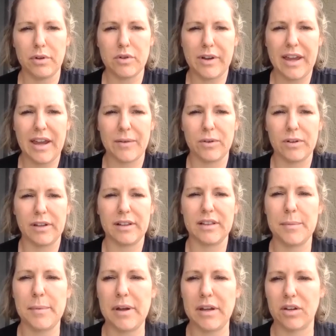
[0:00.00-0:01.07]
You can't really
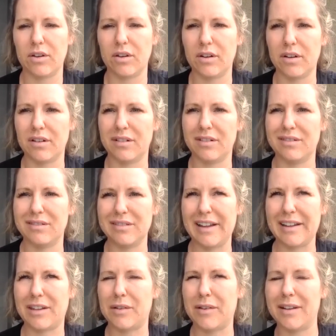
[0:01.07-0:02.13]
limit your,
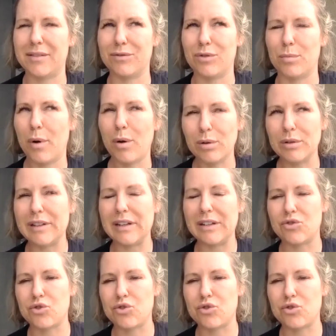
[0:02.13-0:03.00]
like you can't remotely